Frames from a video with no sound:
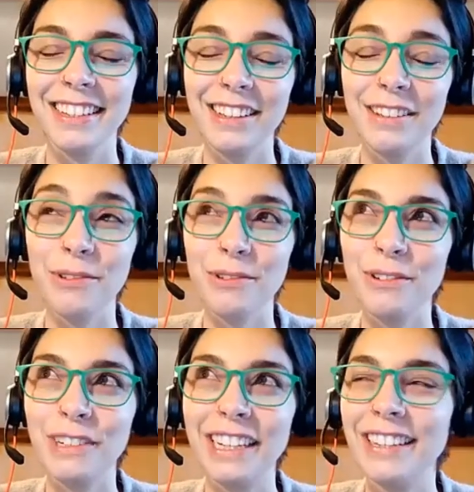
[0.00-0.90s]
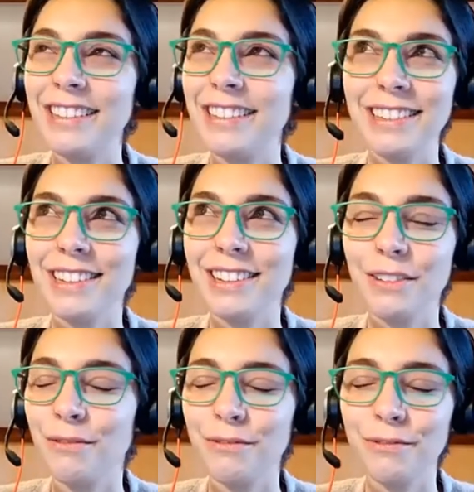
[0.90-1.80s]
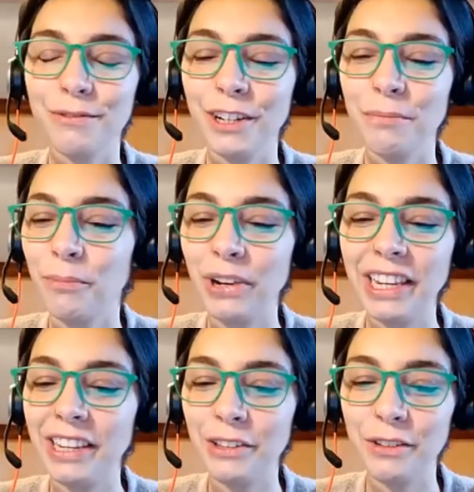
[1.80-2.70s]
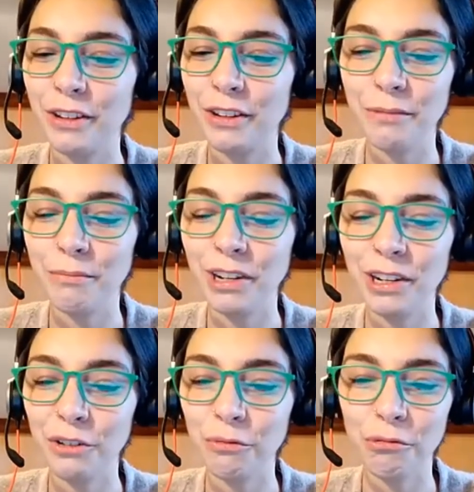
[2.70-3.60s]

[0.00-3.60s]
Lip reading: Absolutely, it's a very brilliant